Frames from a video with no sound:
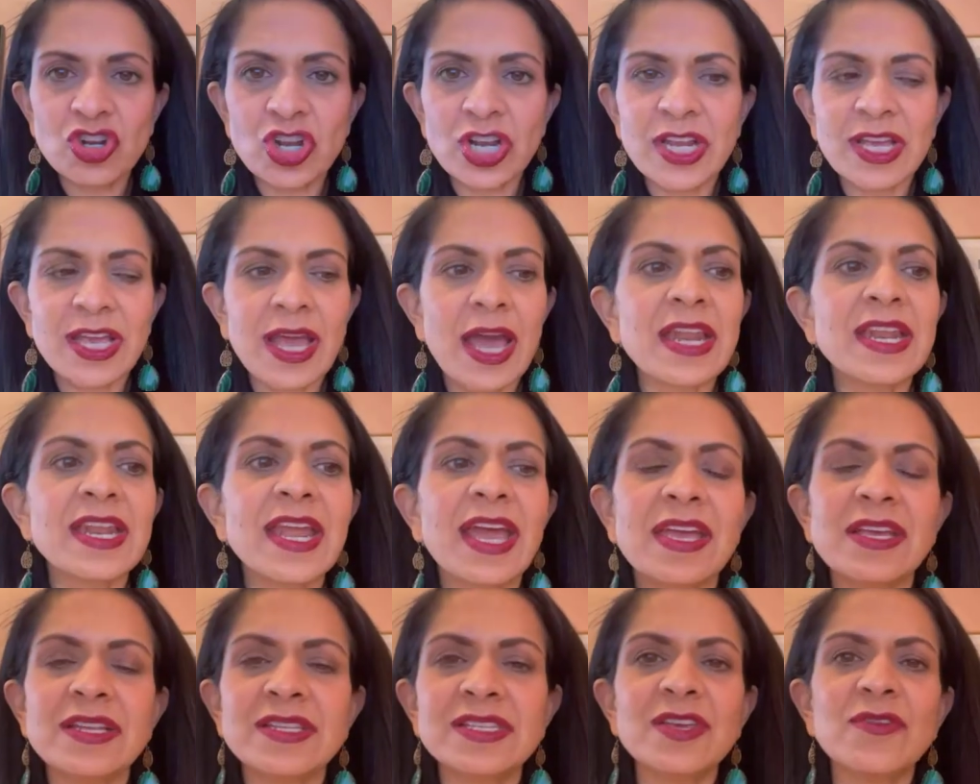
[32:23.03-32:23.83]
going to get
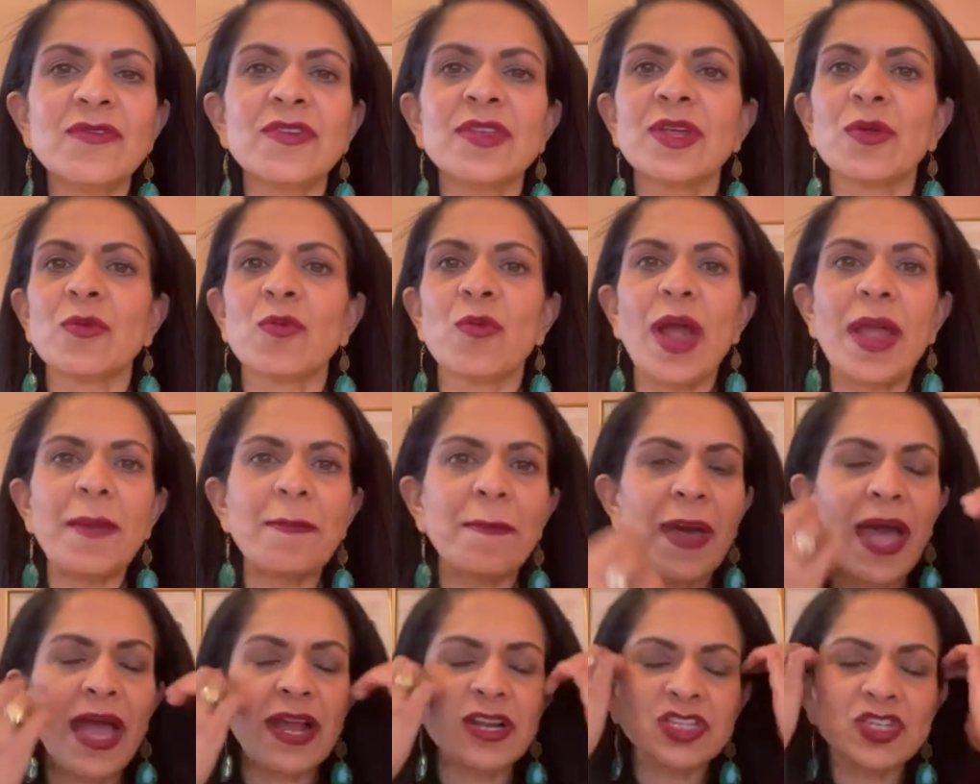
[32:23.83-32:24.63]
negativity
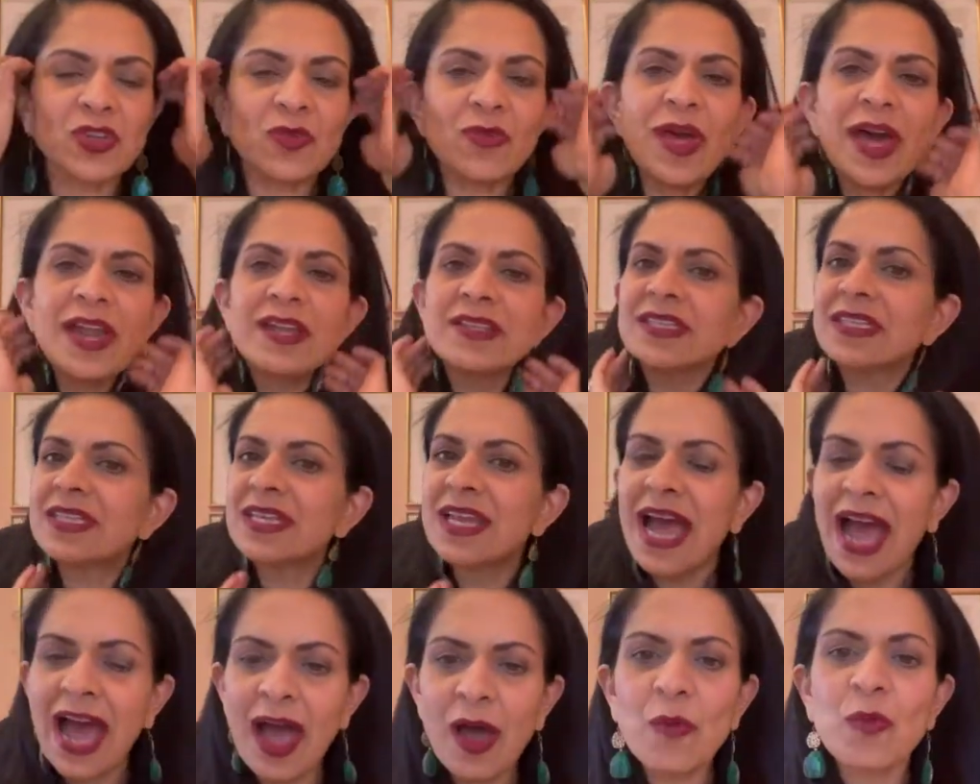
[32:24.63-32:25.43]
right back to you. That is
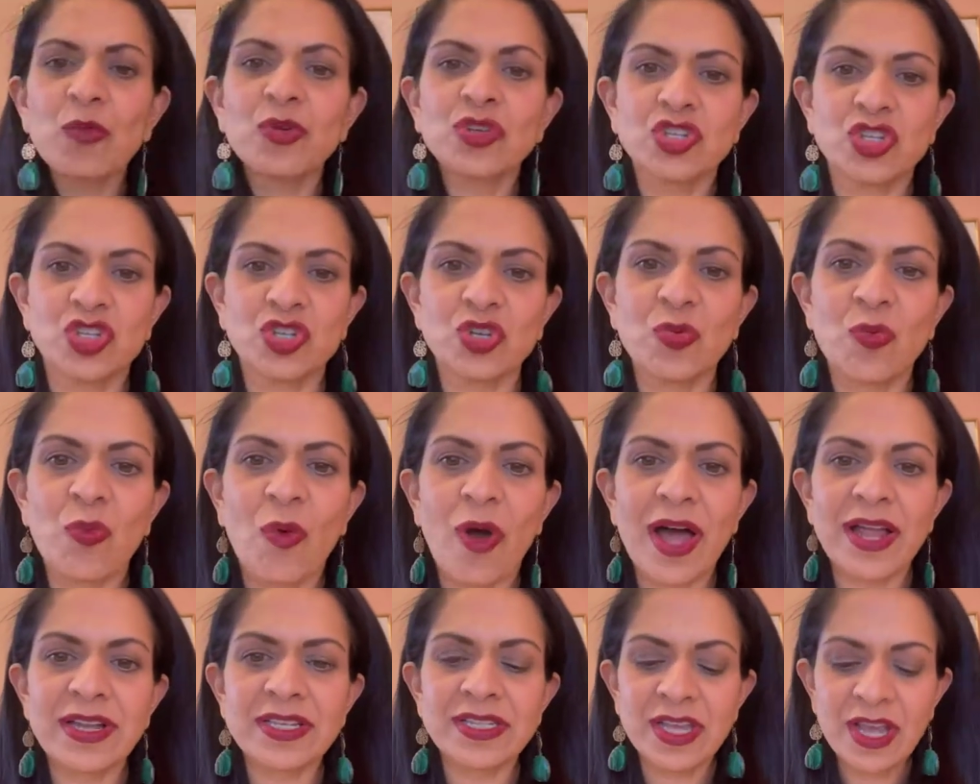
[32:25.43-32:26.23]
not what you
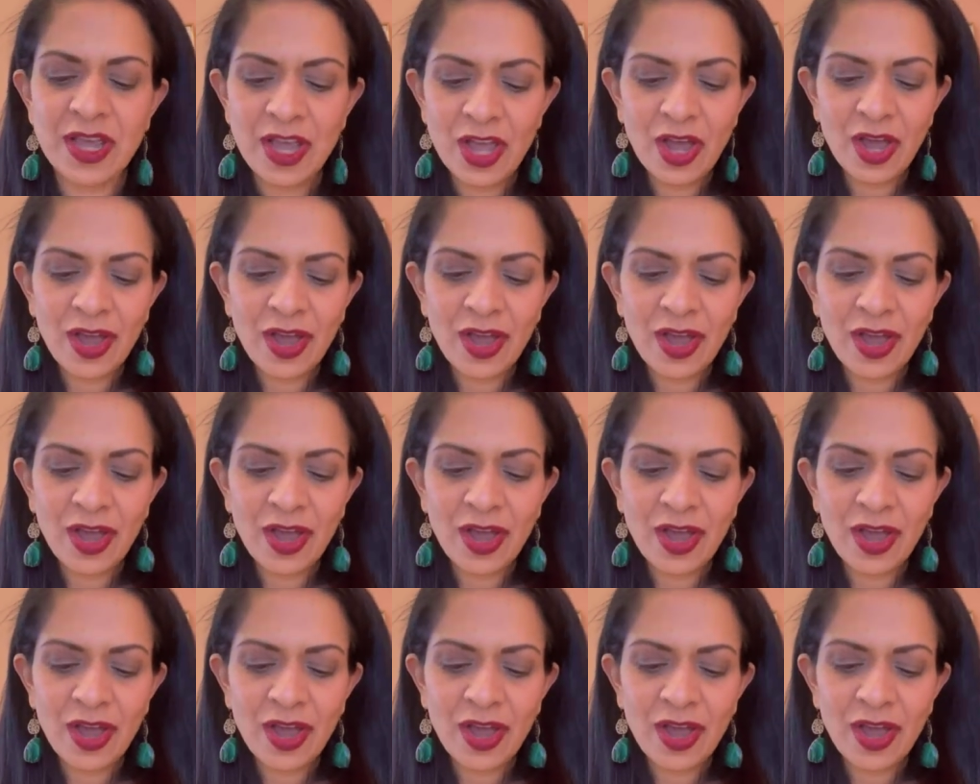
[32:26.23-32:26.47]
want.